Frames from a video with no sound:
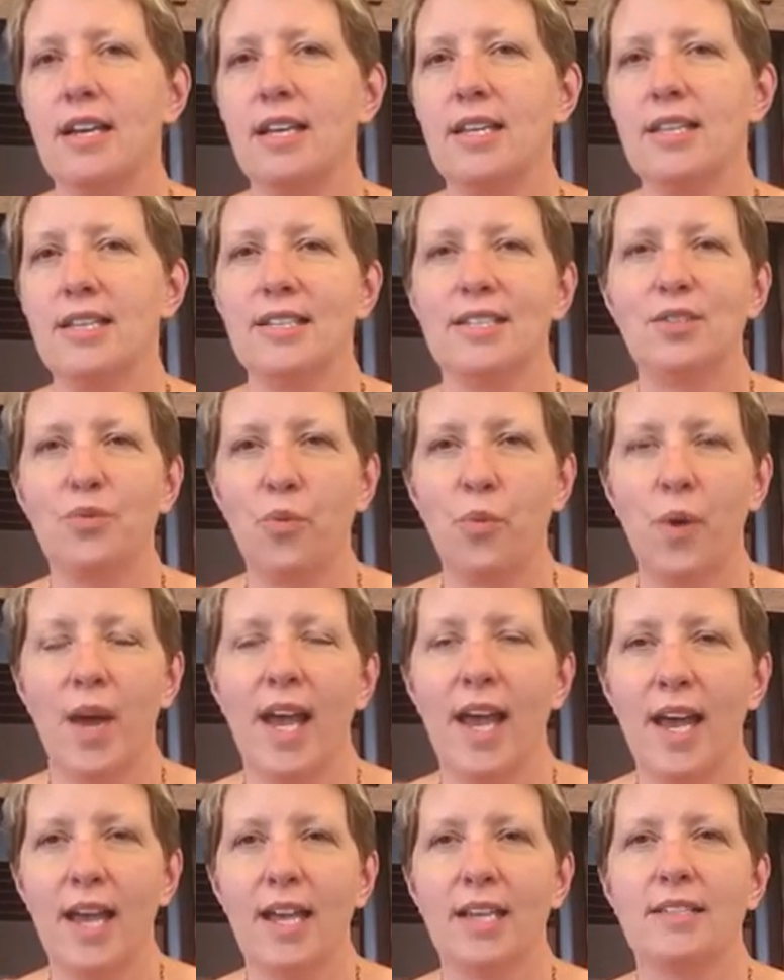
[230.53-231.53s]
in this
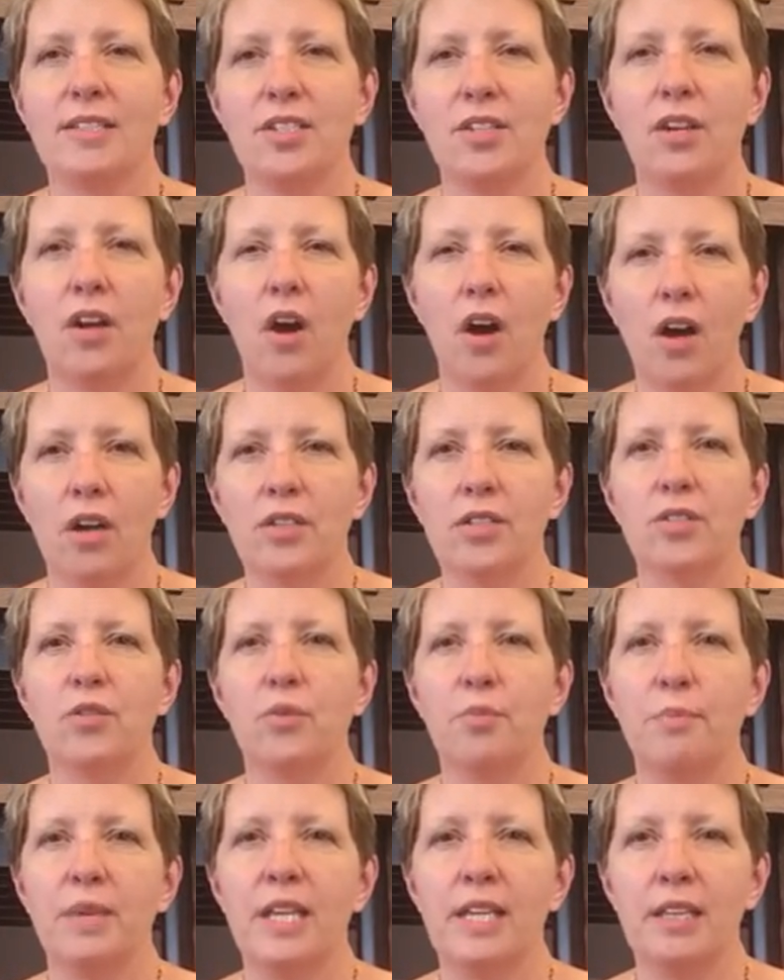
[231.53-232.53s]
way is to
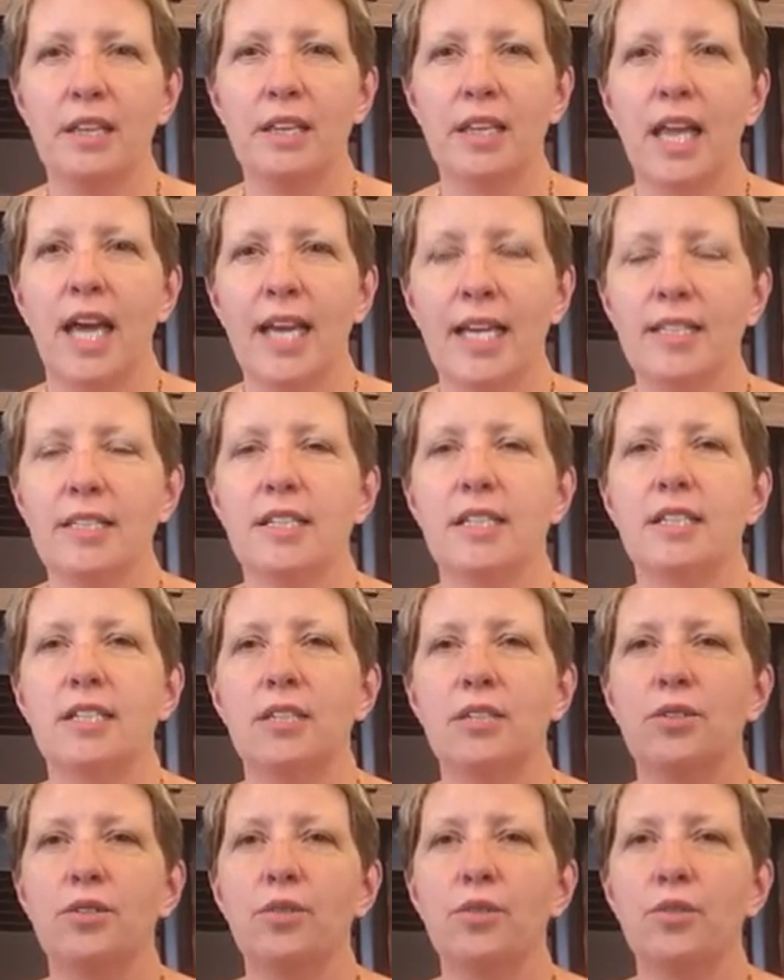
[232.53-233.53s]
also be light,
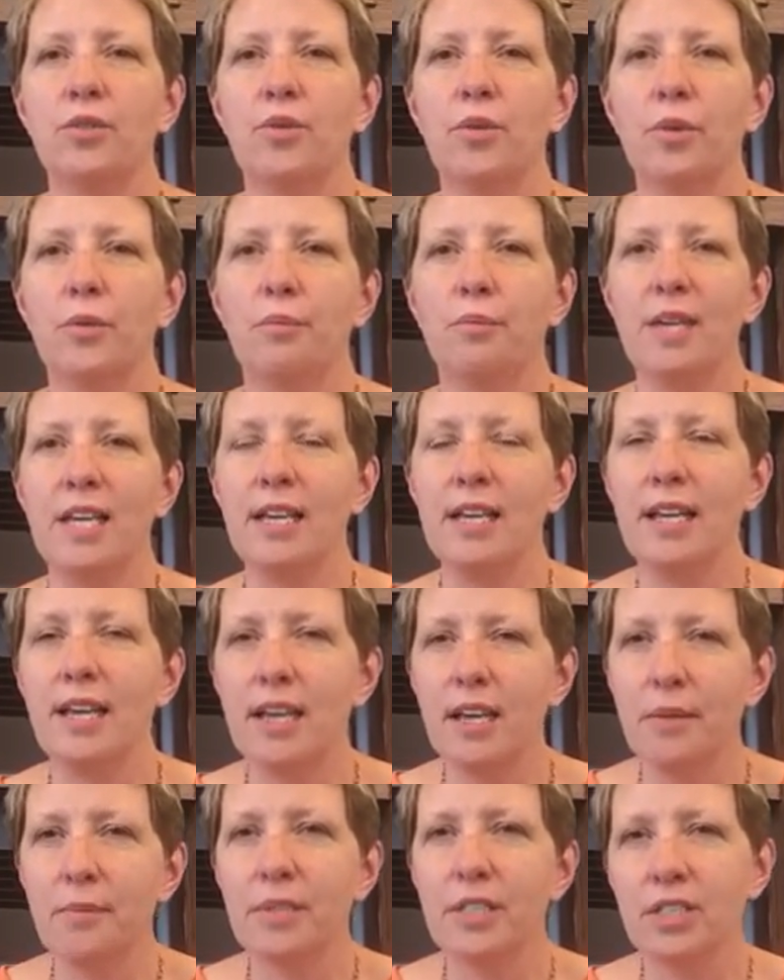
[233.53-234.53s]
to be
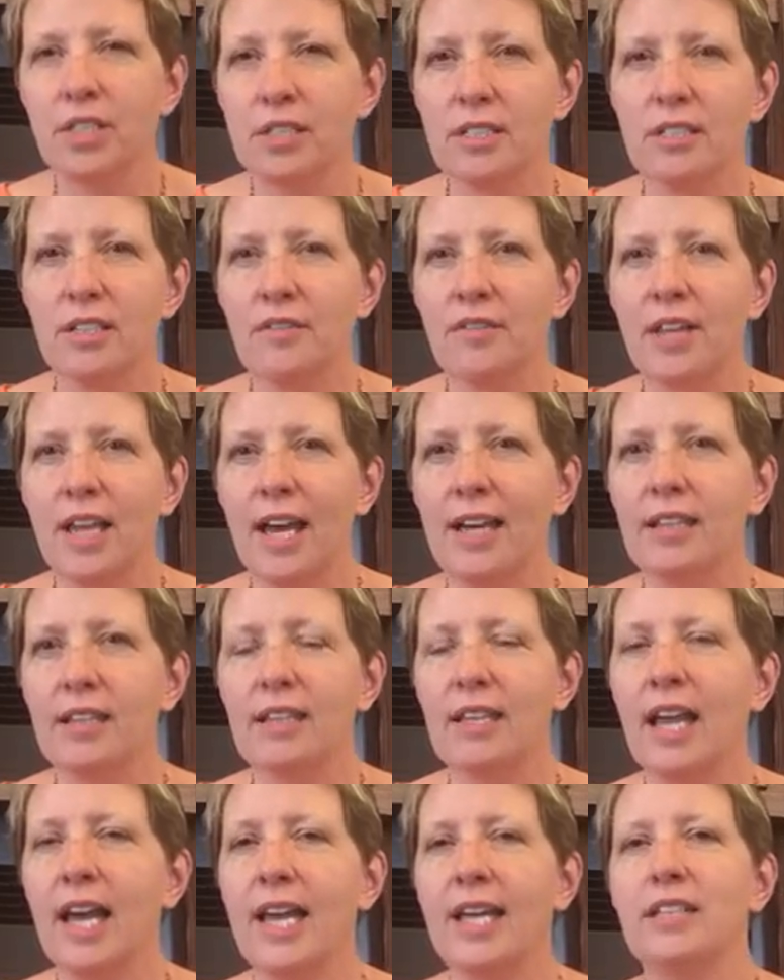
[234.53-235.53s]
images of
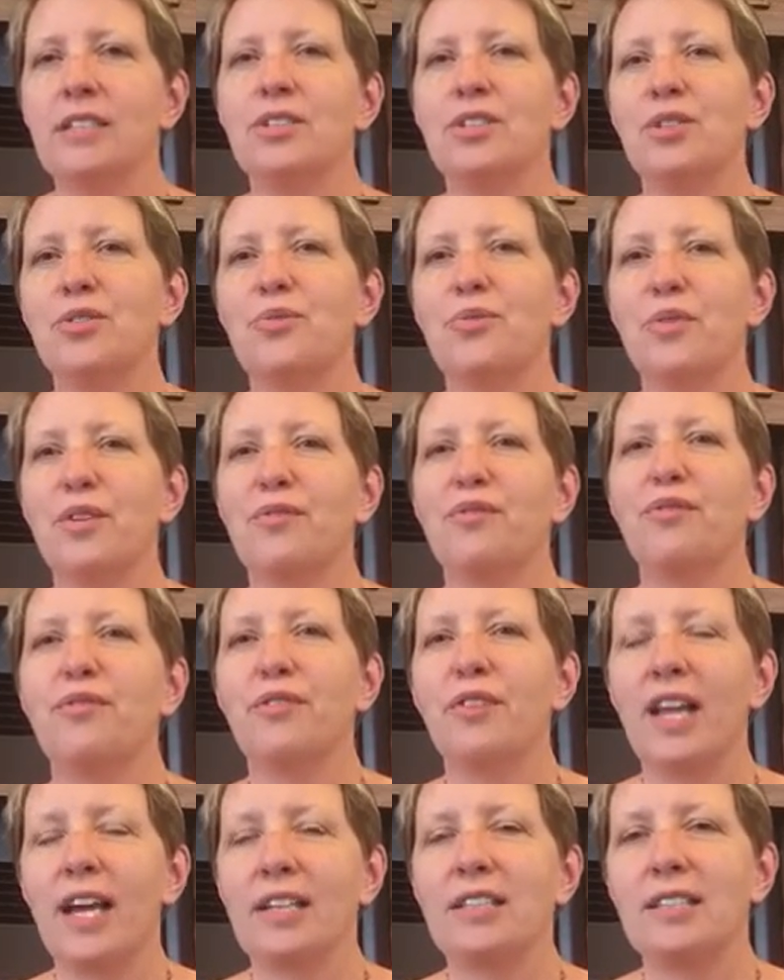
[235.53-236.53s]
that light, to
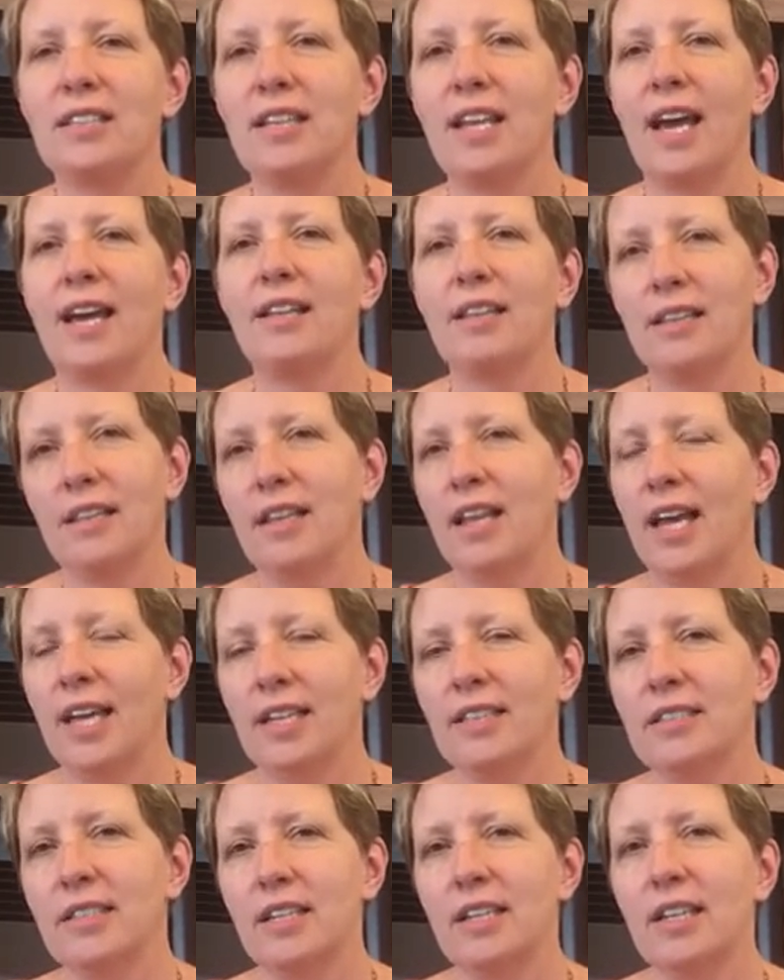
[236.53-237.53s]
reflect that
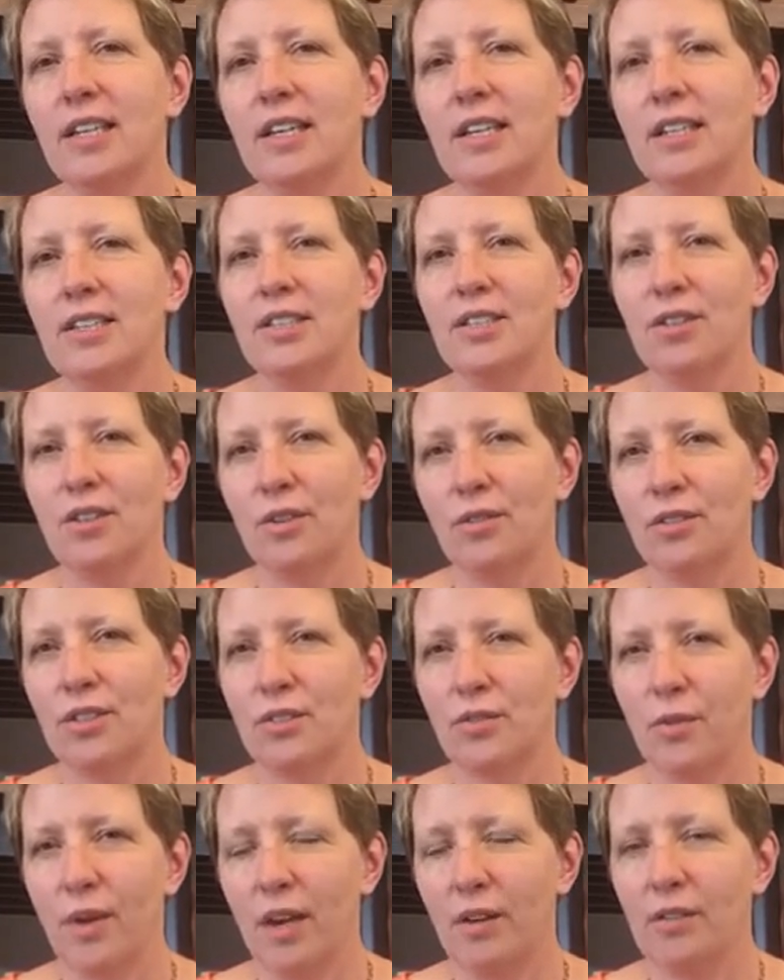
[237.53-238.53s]
light to
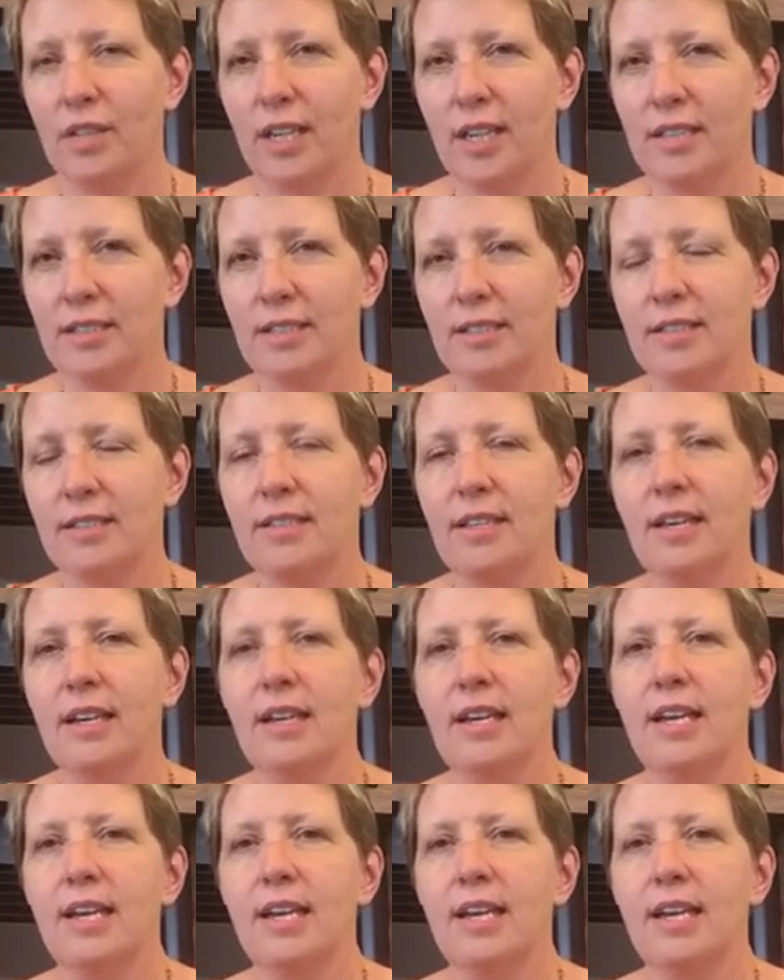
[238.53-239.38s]
those around us.